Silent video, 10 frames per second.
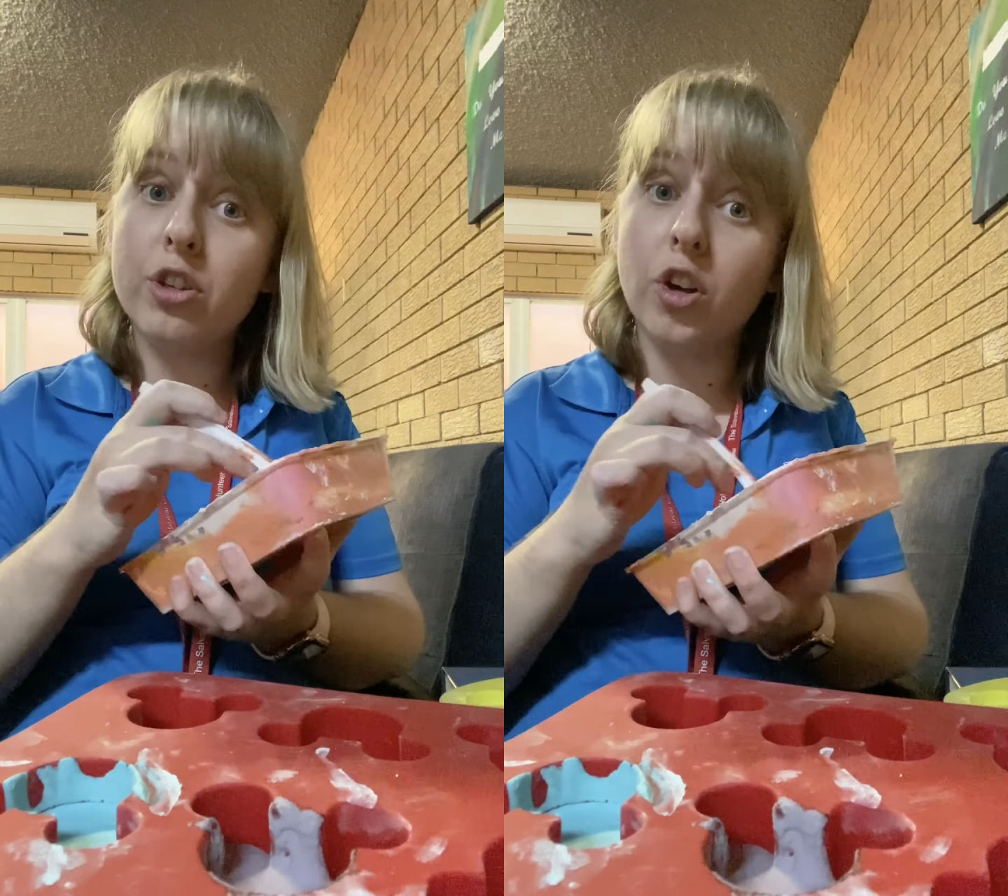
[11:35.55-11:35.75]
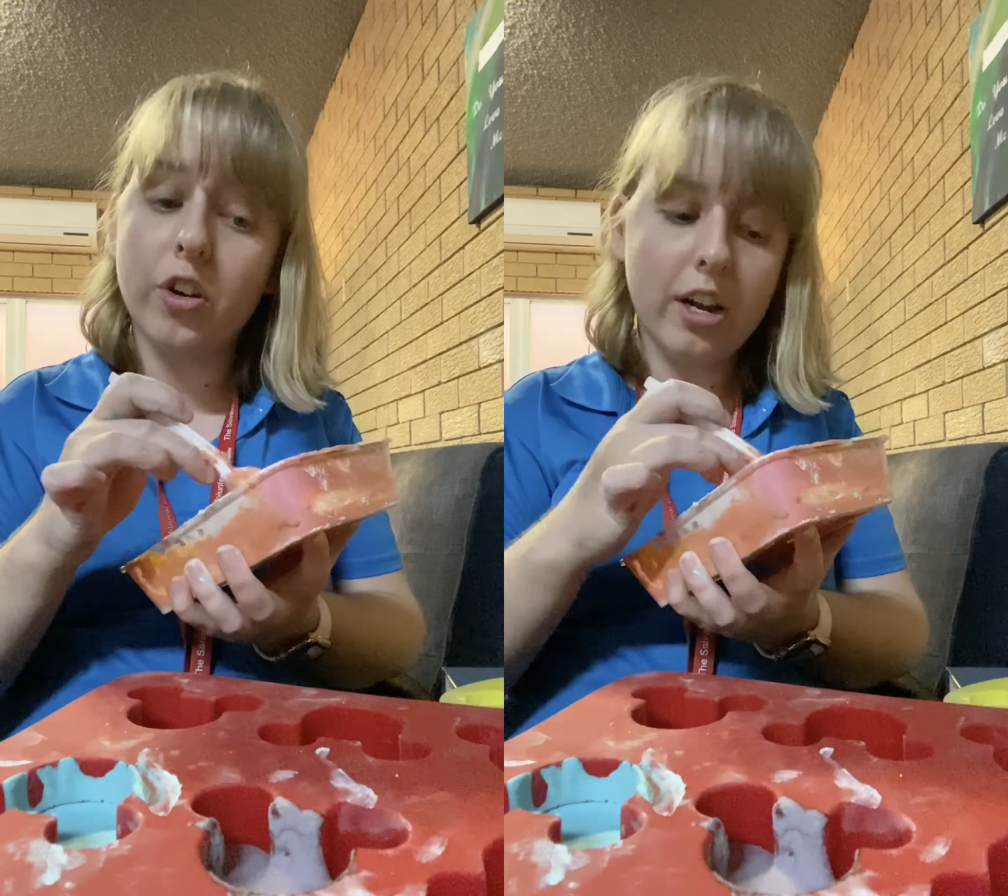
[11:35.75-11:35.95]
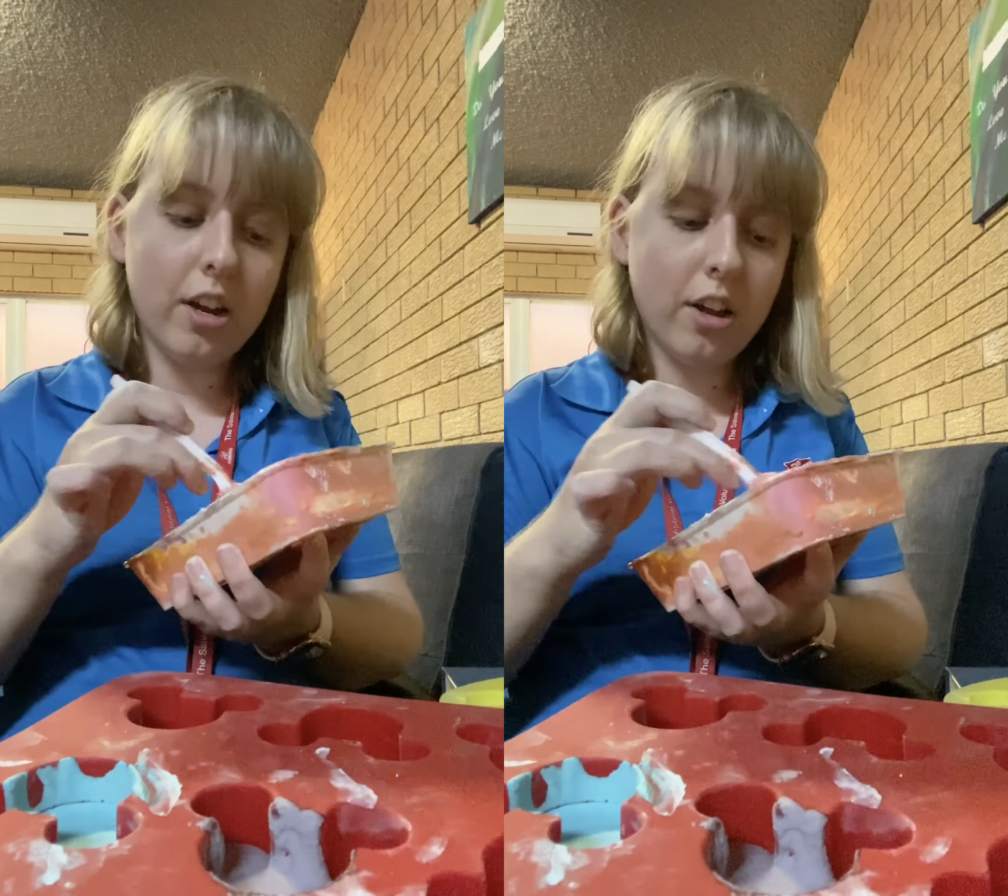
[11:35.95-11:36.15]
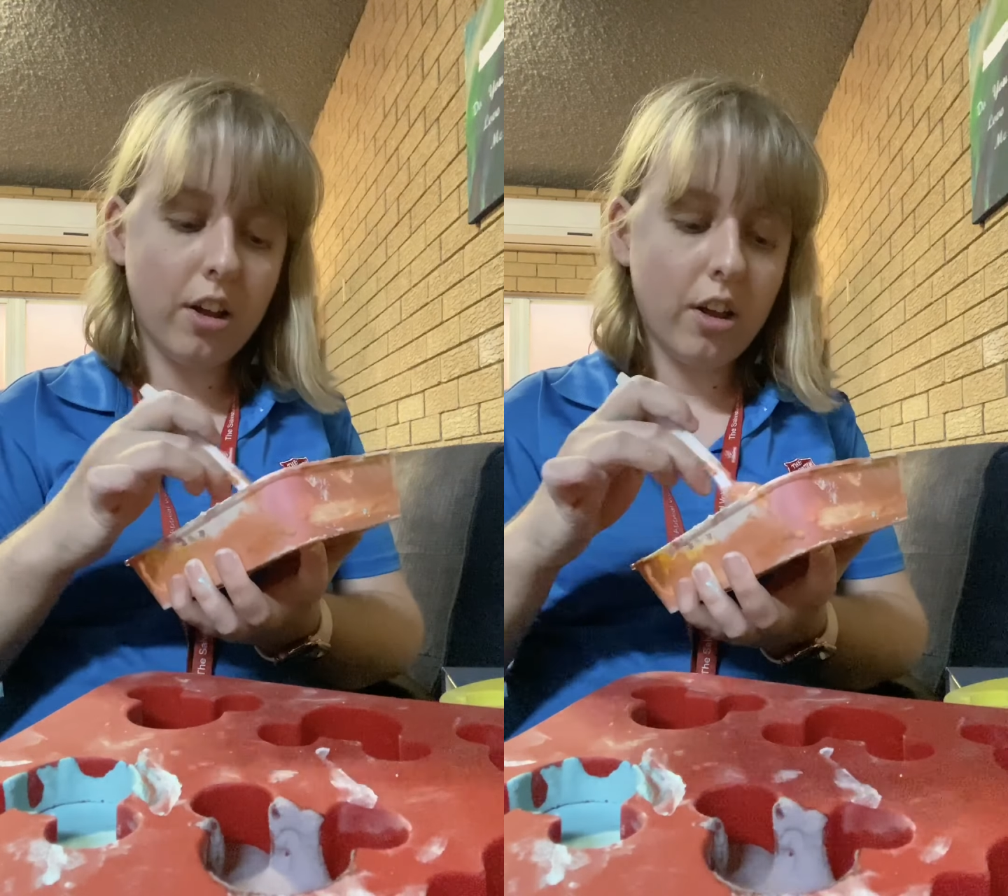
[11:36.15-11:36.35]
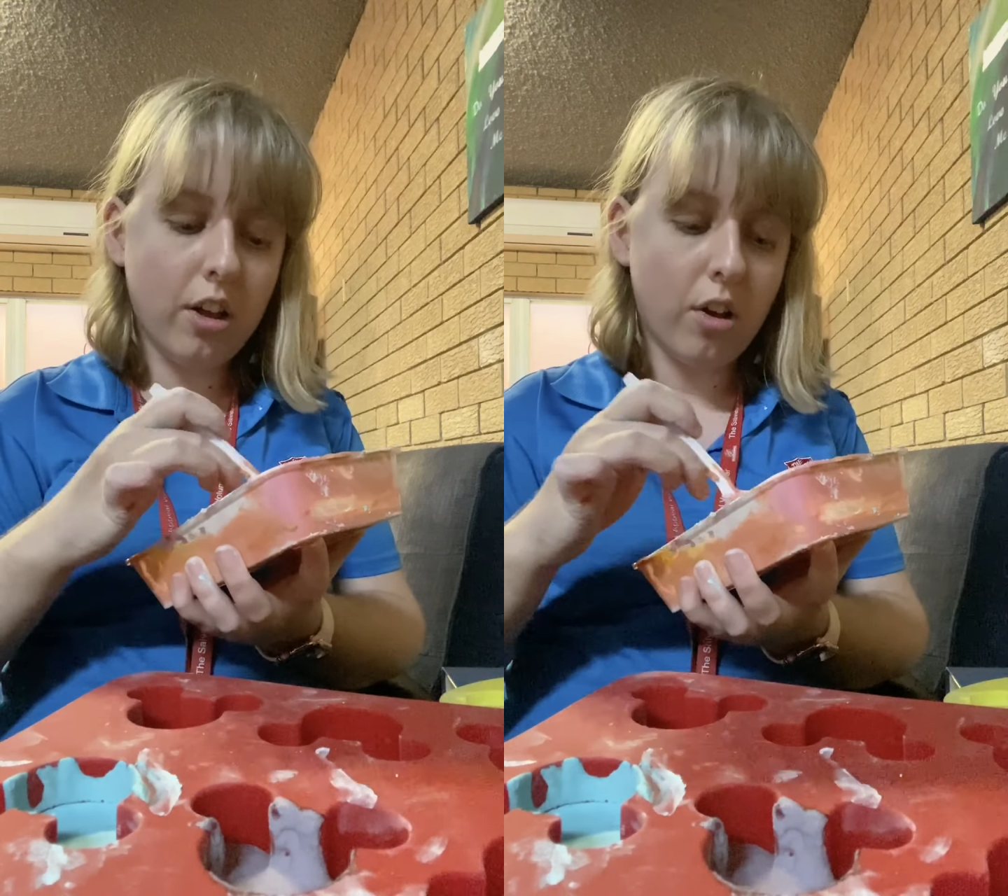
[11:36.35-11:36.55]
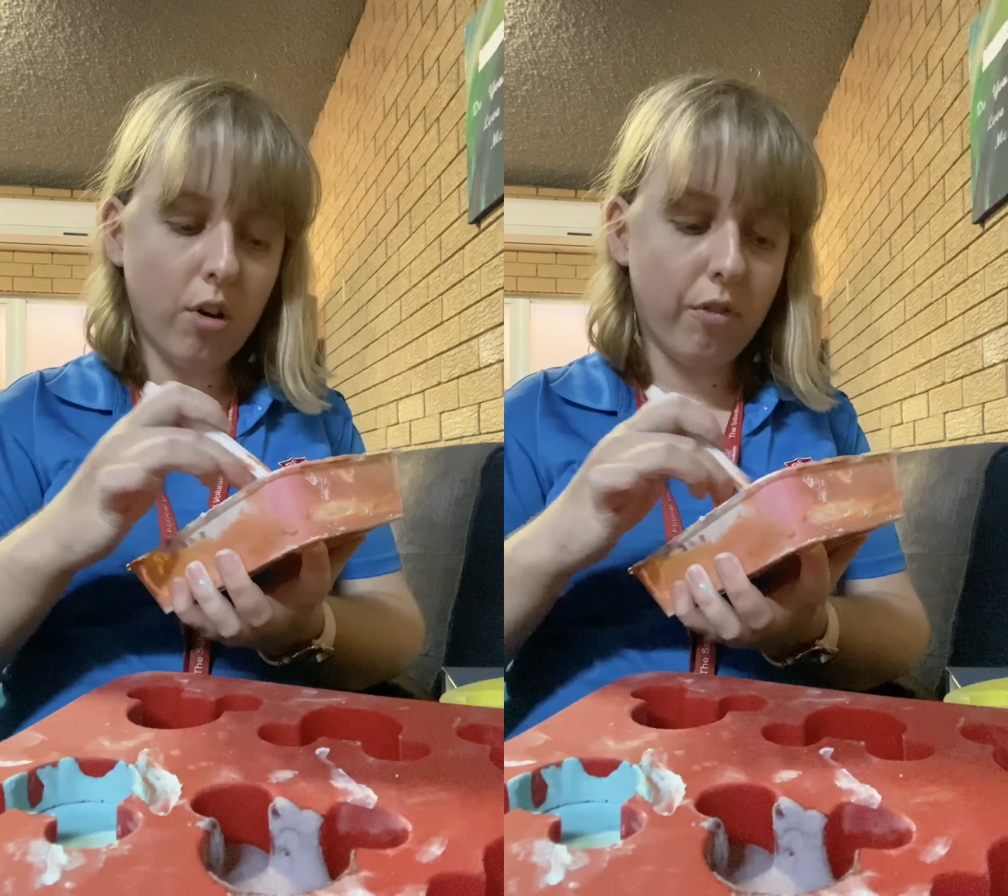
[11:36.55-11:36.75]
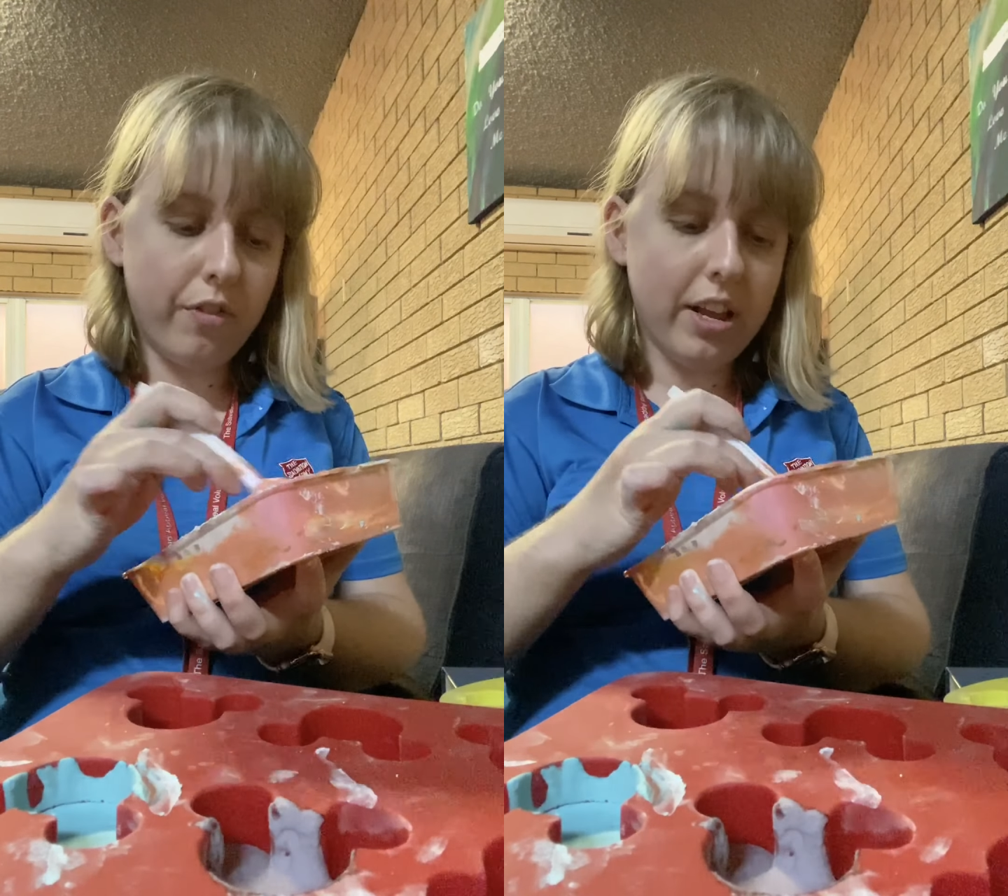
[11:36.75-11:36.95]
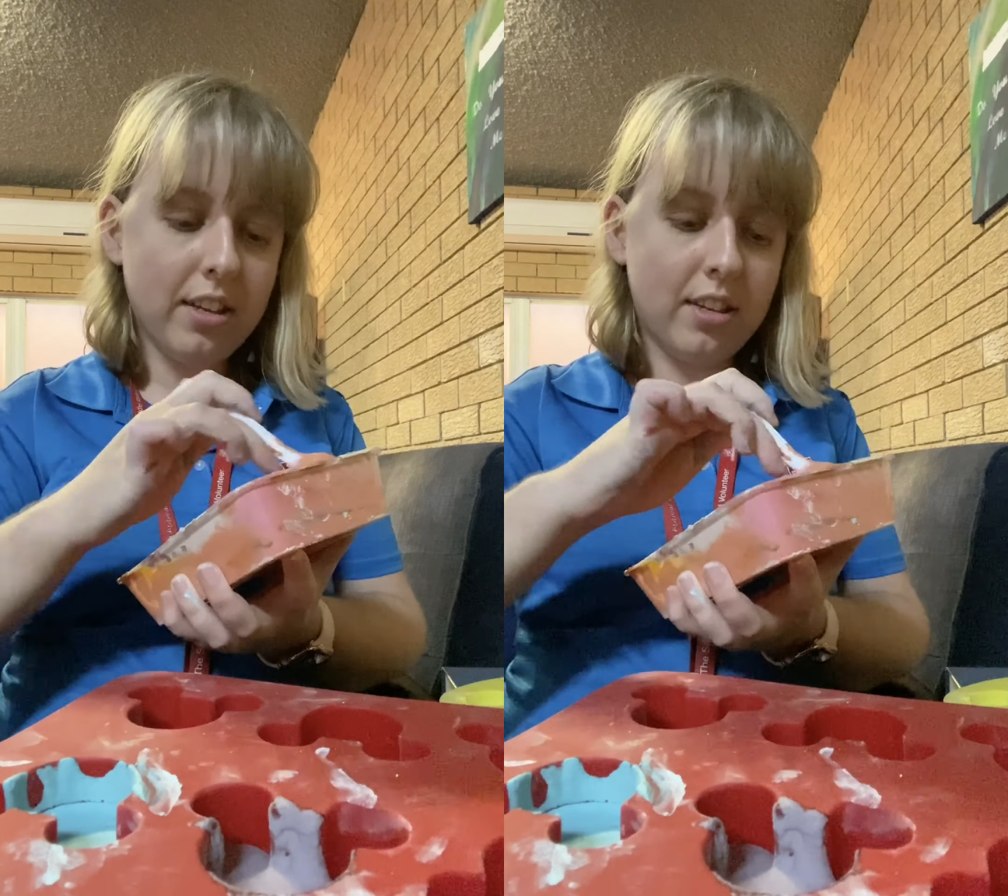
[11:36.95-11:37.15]
sorry, of
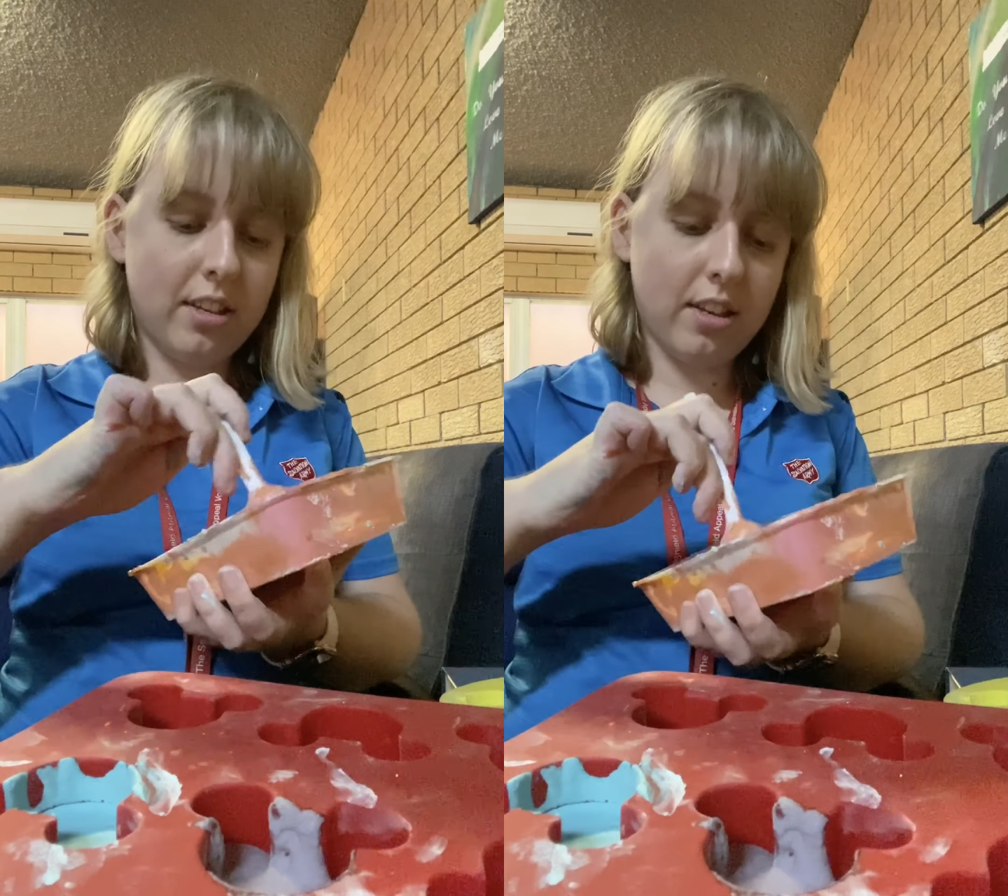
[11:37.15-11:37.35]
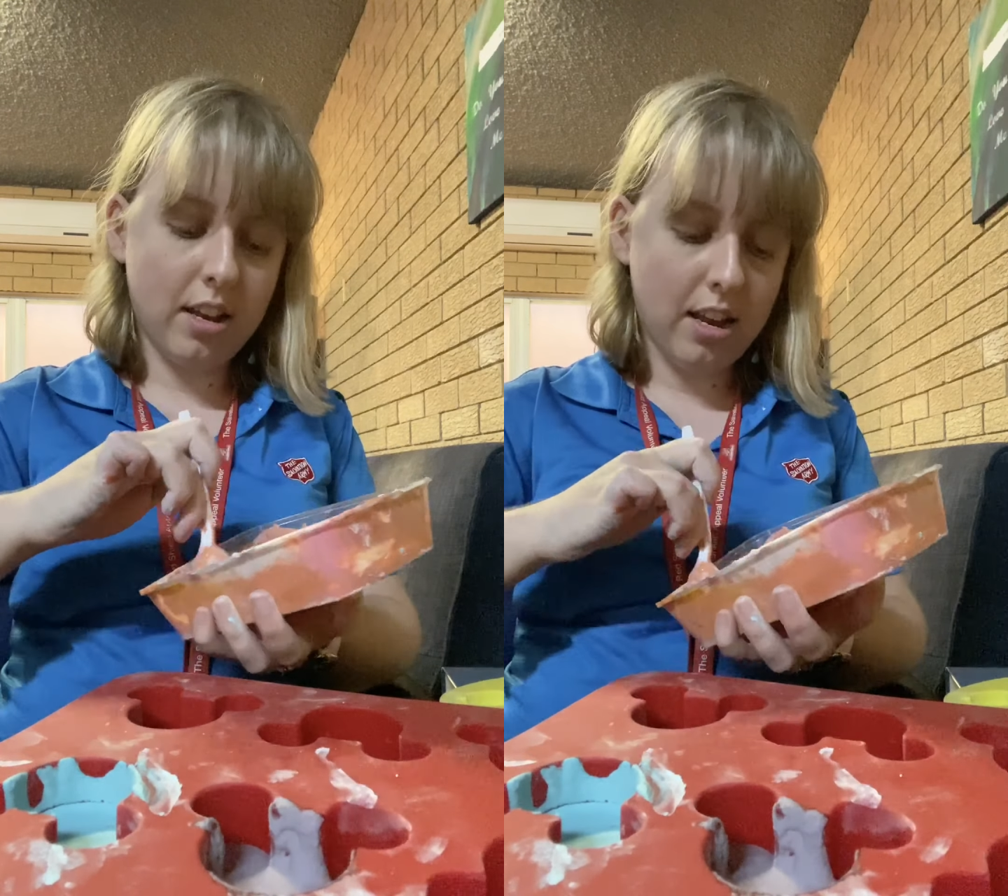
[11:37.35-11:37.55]
this.